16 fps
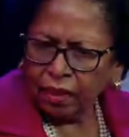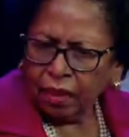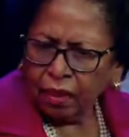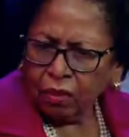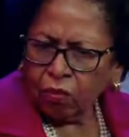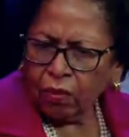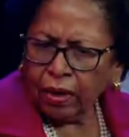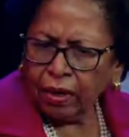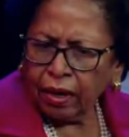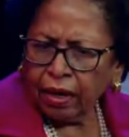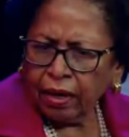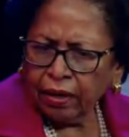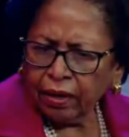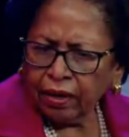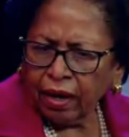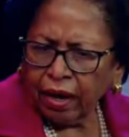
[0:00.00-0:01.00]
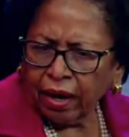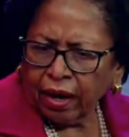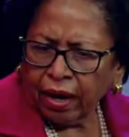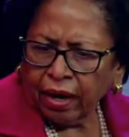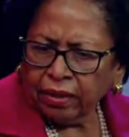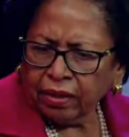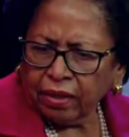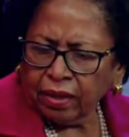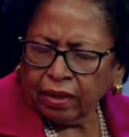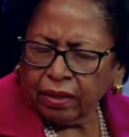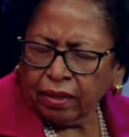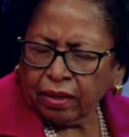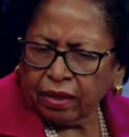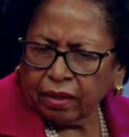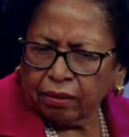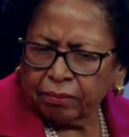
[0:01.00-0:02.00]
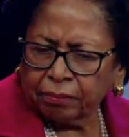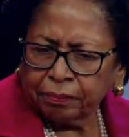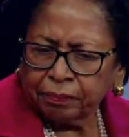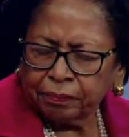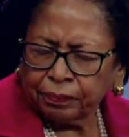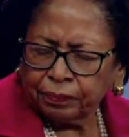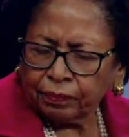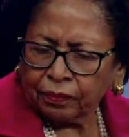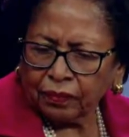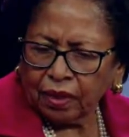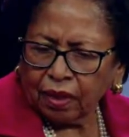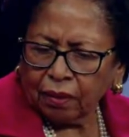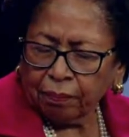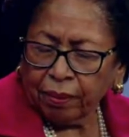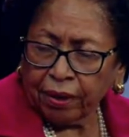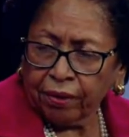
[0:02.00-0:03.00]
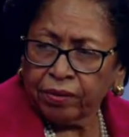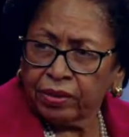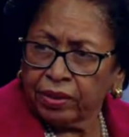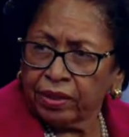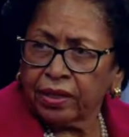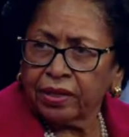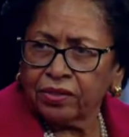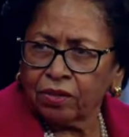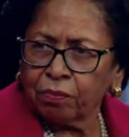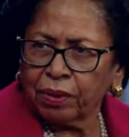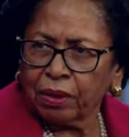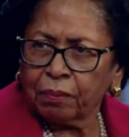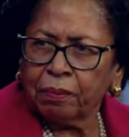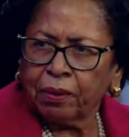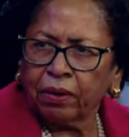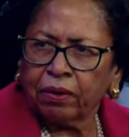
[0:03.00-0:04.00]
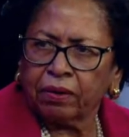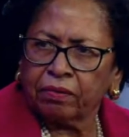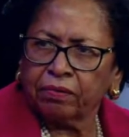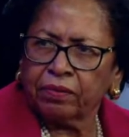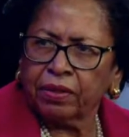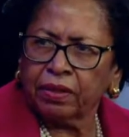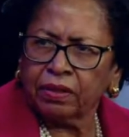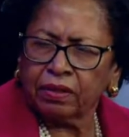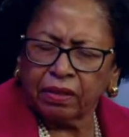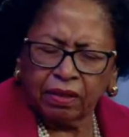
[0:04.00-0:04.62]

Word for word: Well, I, I, I think um, parenting is a big part of it.